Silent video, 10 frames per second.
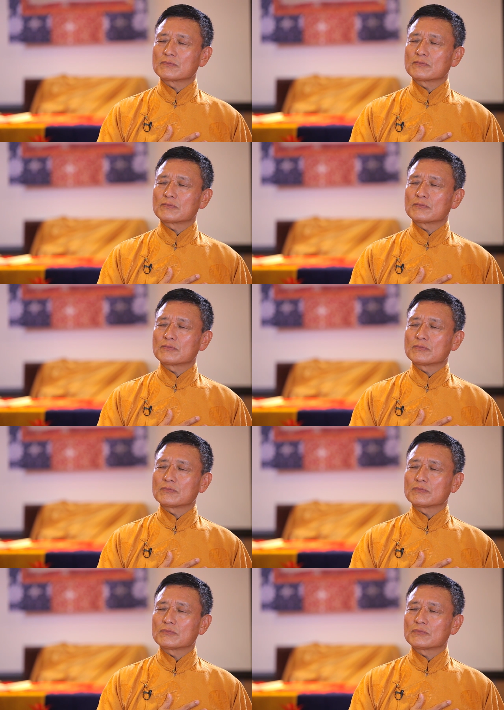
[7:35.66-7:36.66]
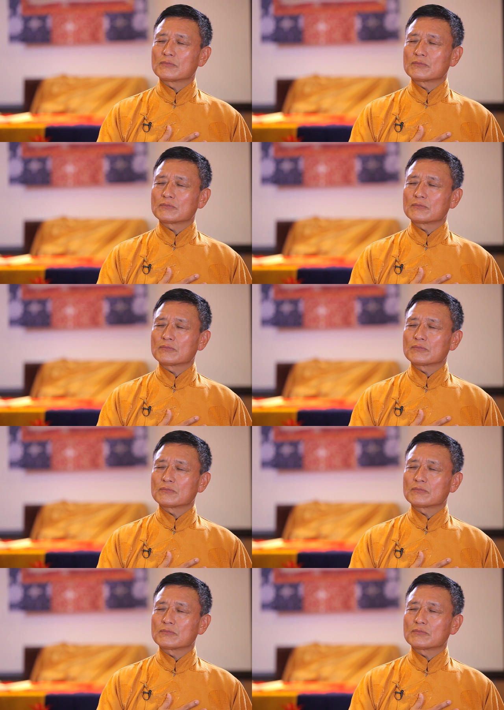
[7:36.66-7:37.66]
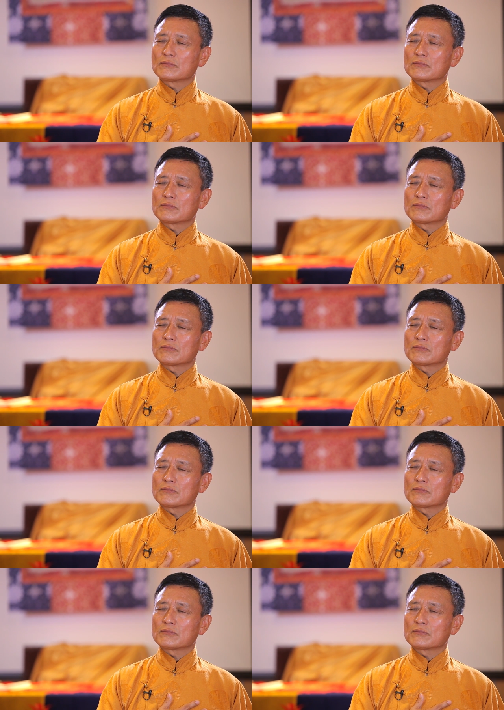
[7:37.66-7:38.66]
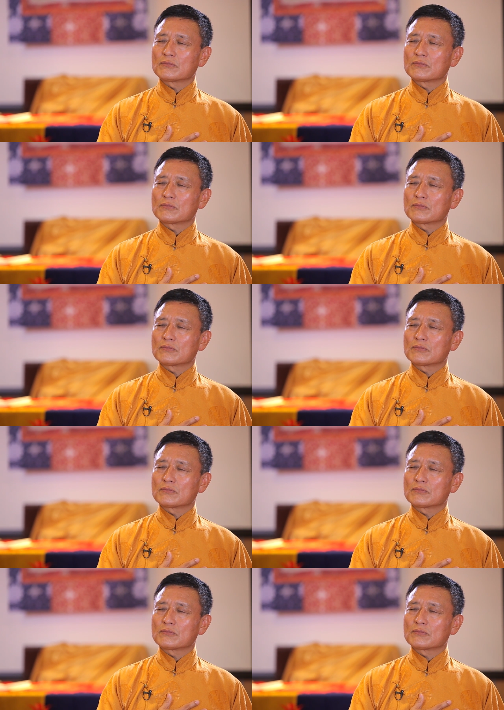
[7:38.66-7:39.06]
(silence)